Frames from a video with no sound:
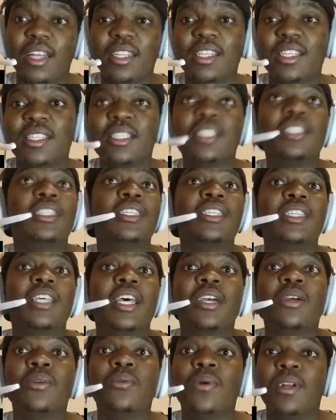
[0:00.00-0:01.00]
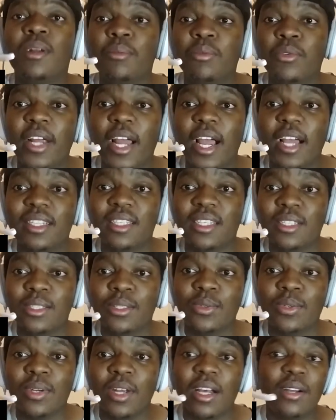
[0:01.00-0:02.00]
This is the second one I'm reacting
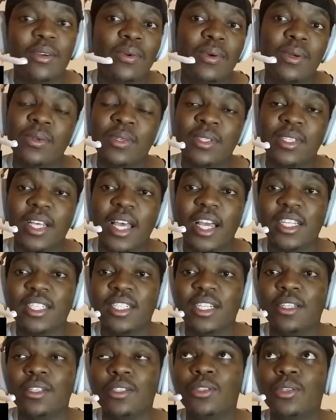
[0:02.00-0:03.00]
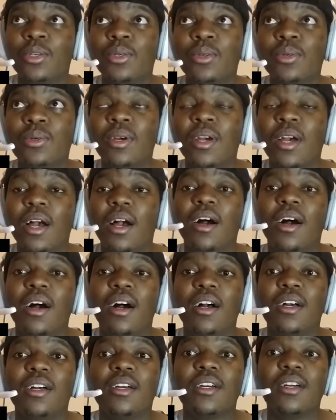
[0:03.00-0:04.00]
to. The other one was Ashley 2.
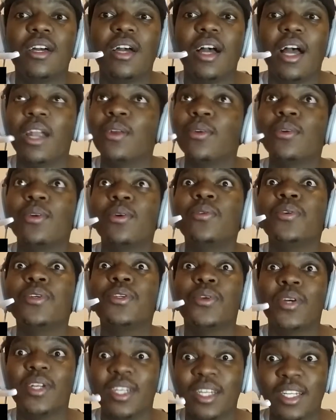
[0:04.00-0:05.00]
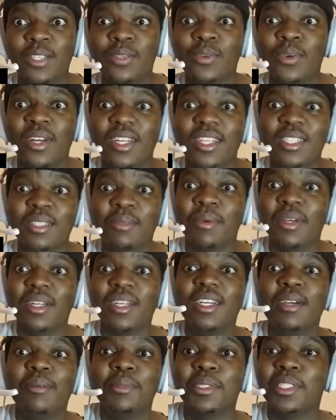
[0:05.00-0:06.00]
I don't know which one this one is, but
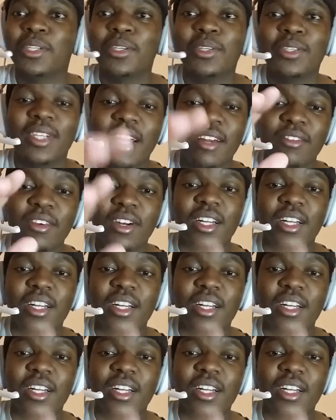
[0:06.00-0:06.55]
I'm just going to dive